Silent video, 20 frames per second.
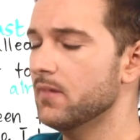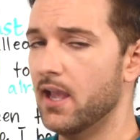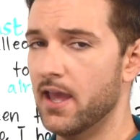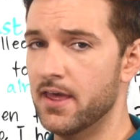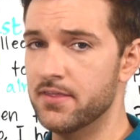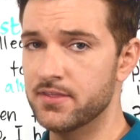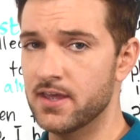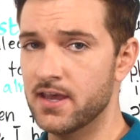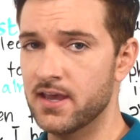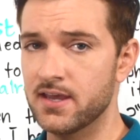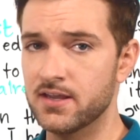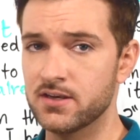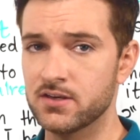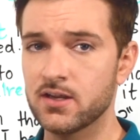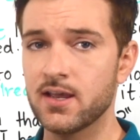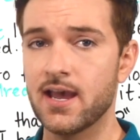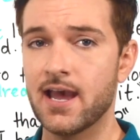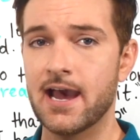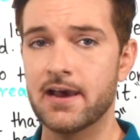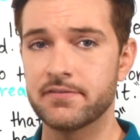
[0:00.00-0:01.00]
And
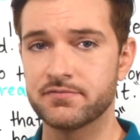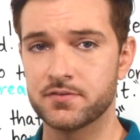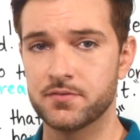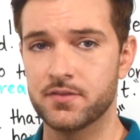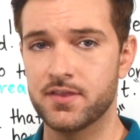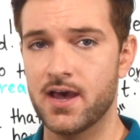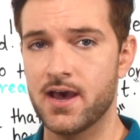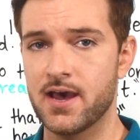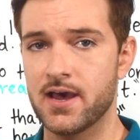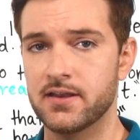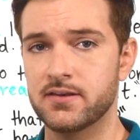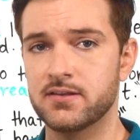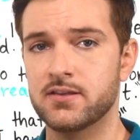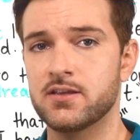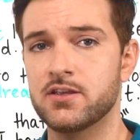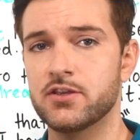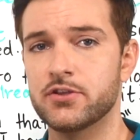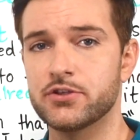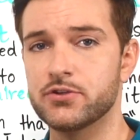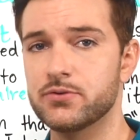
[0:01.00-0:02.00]
then after that,
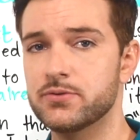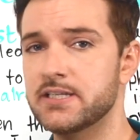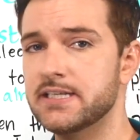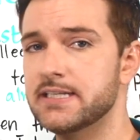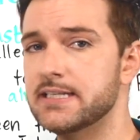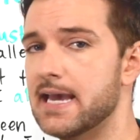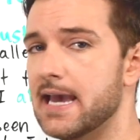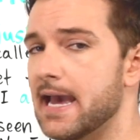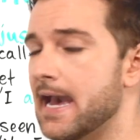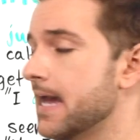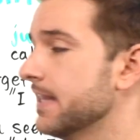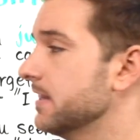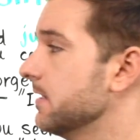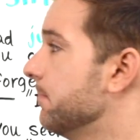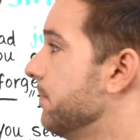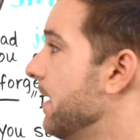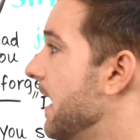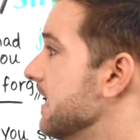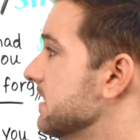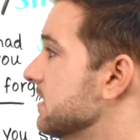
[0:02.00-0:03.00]
you need to add
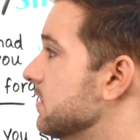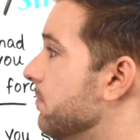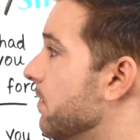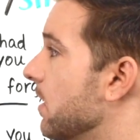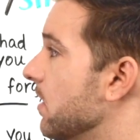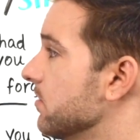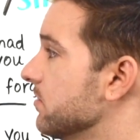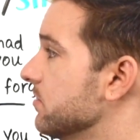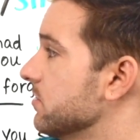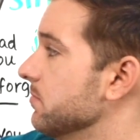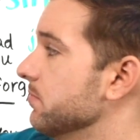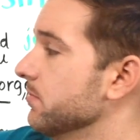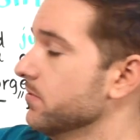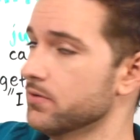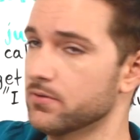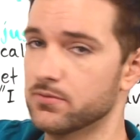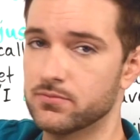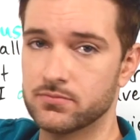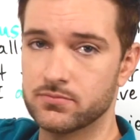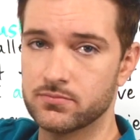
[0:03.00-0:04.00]
the past
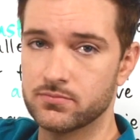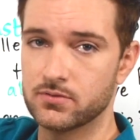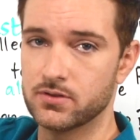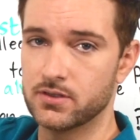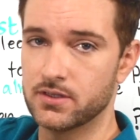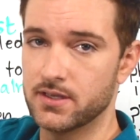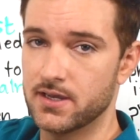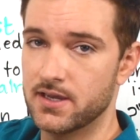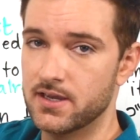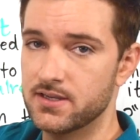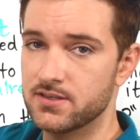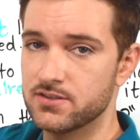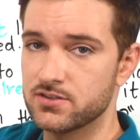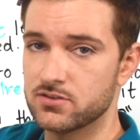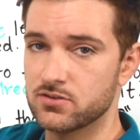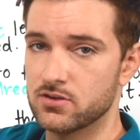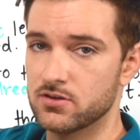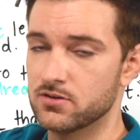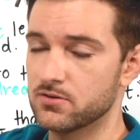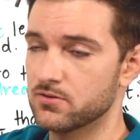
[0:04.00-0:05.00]
participle. Okay,
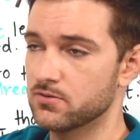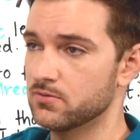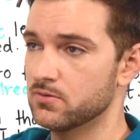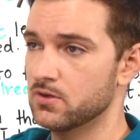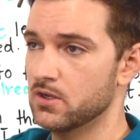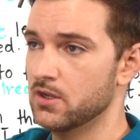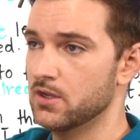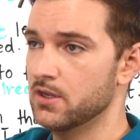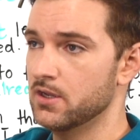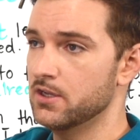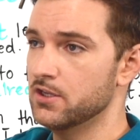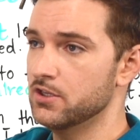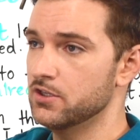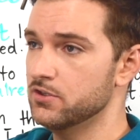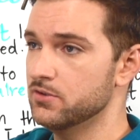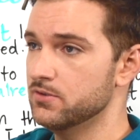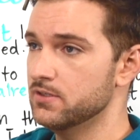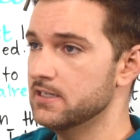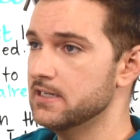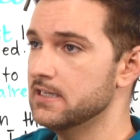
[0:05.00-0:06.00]
so
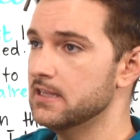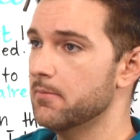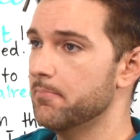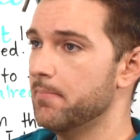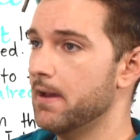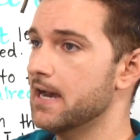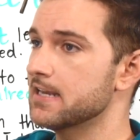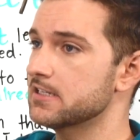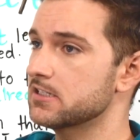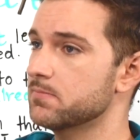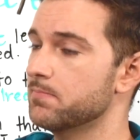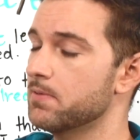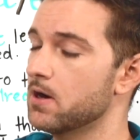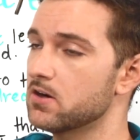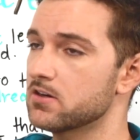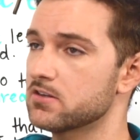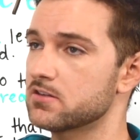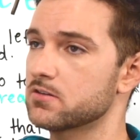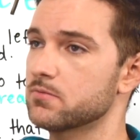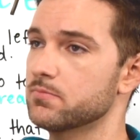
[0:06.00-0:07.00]
you need the past
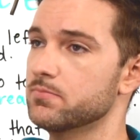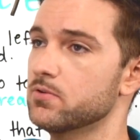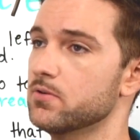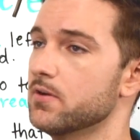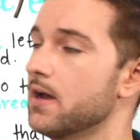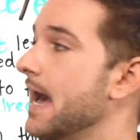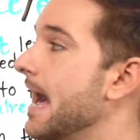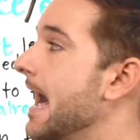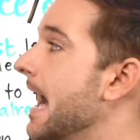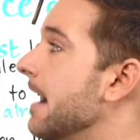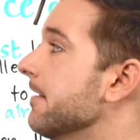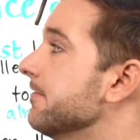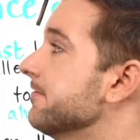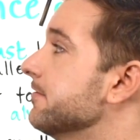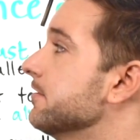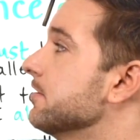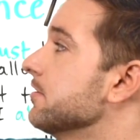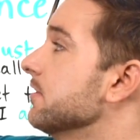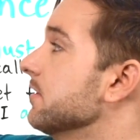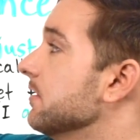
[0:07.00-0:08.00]
participle
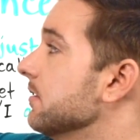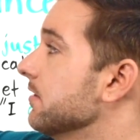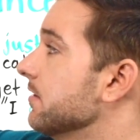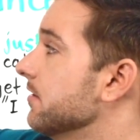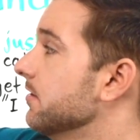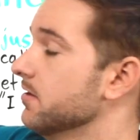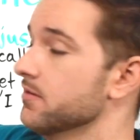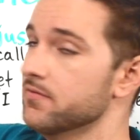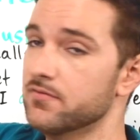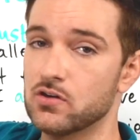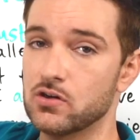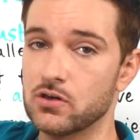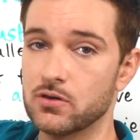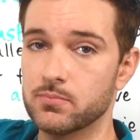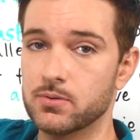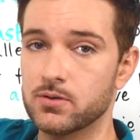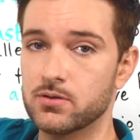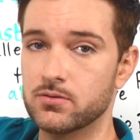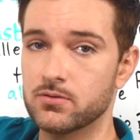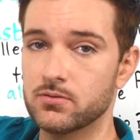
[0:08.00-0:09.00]
after the
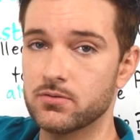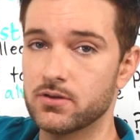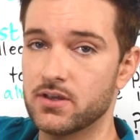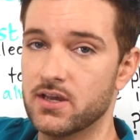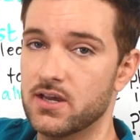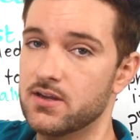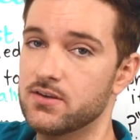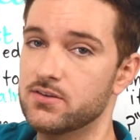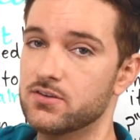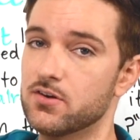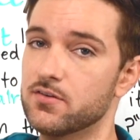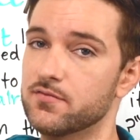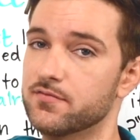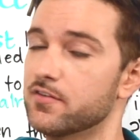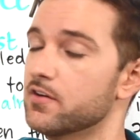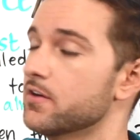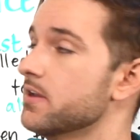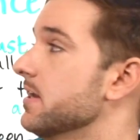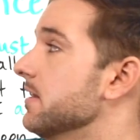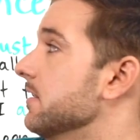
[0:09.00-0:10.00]
verb. Okay, don't
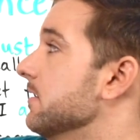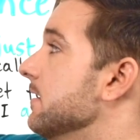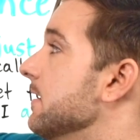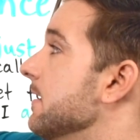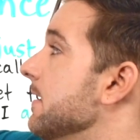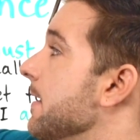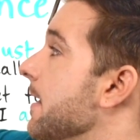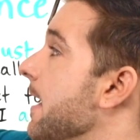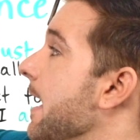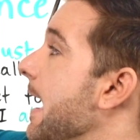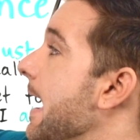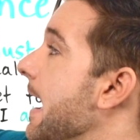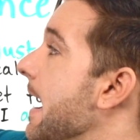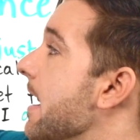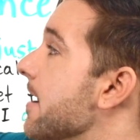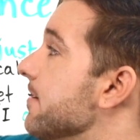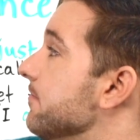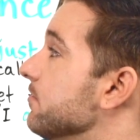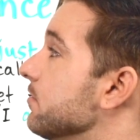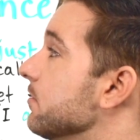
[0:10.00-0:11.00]
forget,
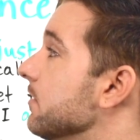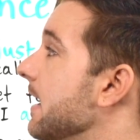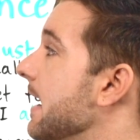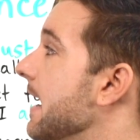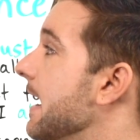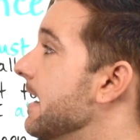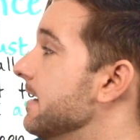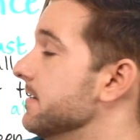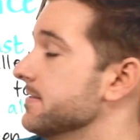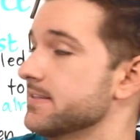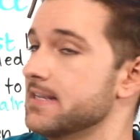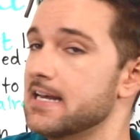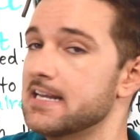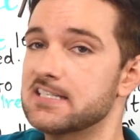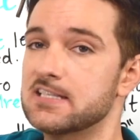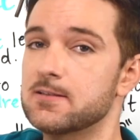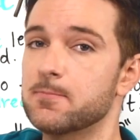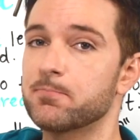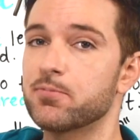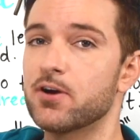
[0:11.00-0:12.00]
have or has.
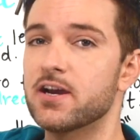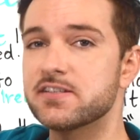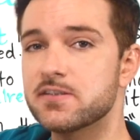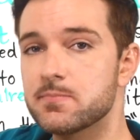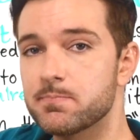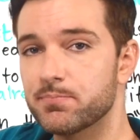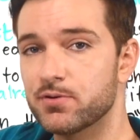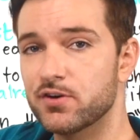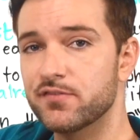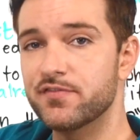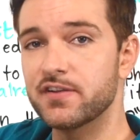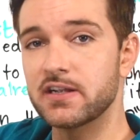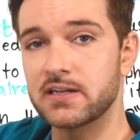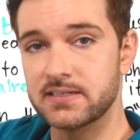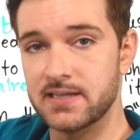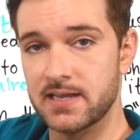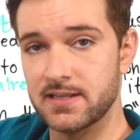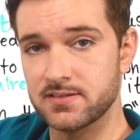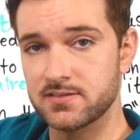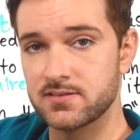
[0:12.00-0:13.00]
That's the present
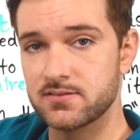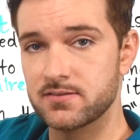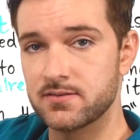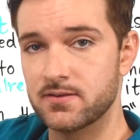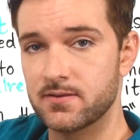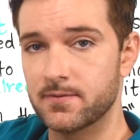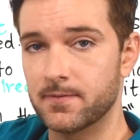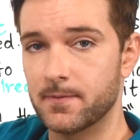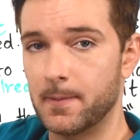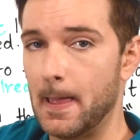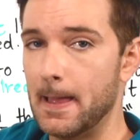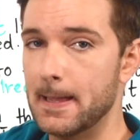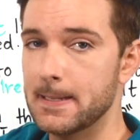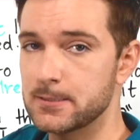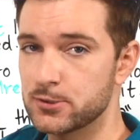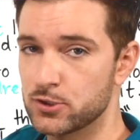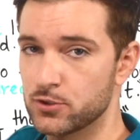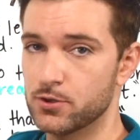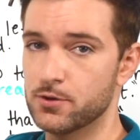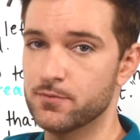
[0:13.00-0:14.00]
perfect tense. Okay,
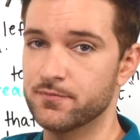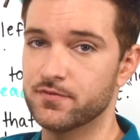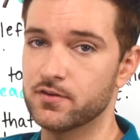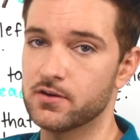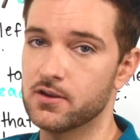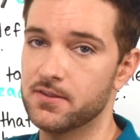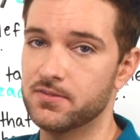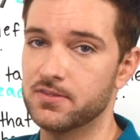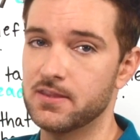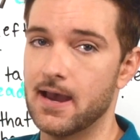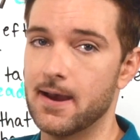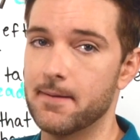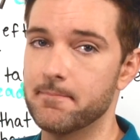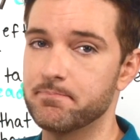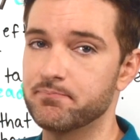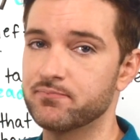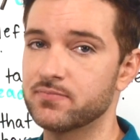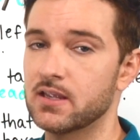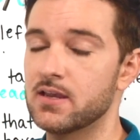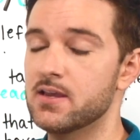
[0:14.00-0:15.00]
so don't forget
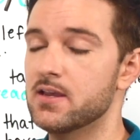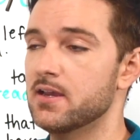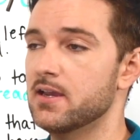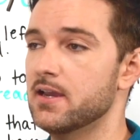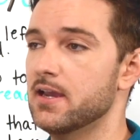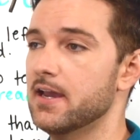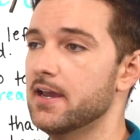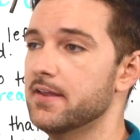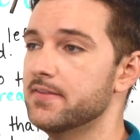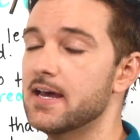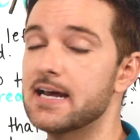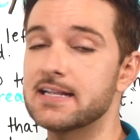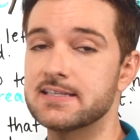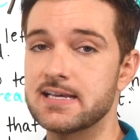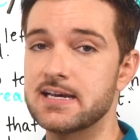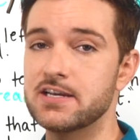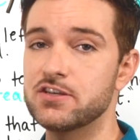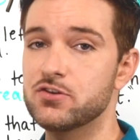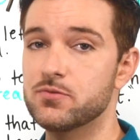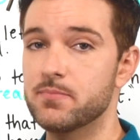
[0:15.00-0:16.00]
that. And that's
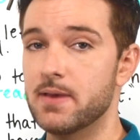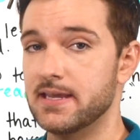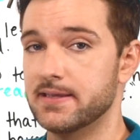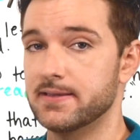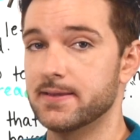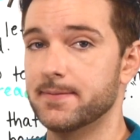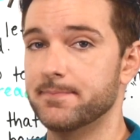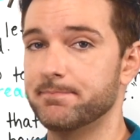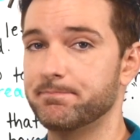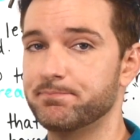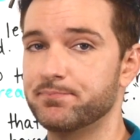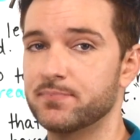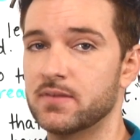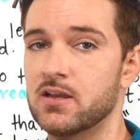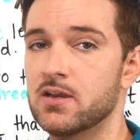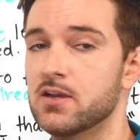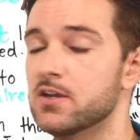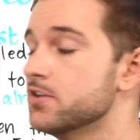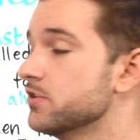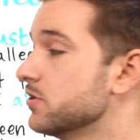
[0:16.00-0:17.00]
how you make it.
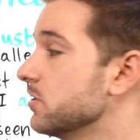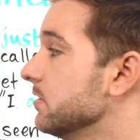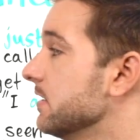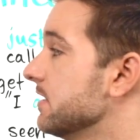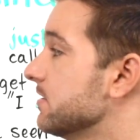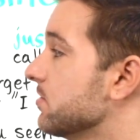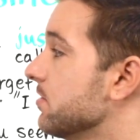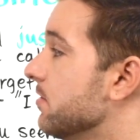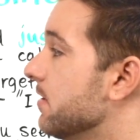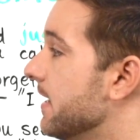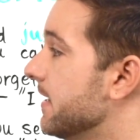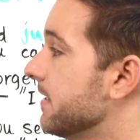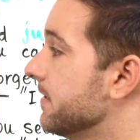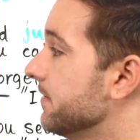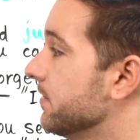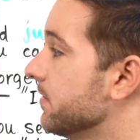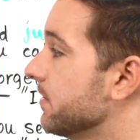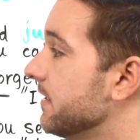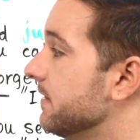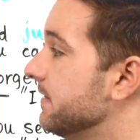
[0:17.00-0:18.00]
So let's go ahead
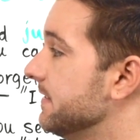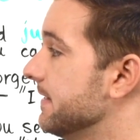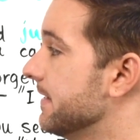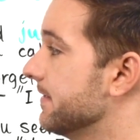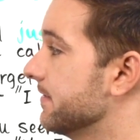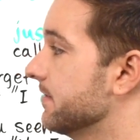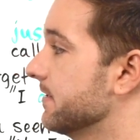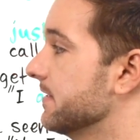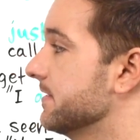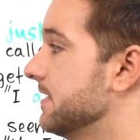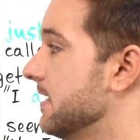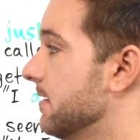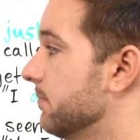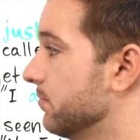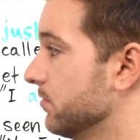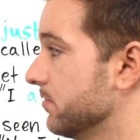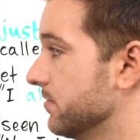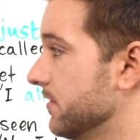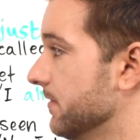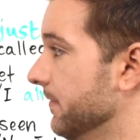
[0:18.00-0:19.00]
and look at the other
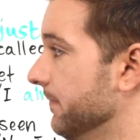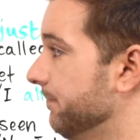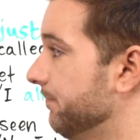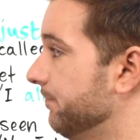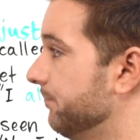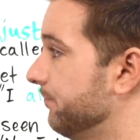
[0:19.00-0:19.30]
examples here.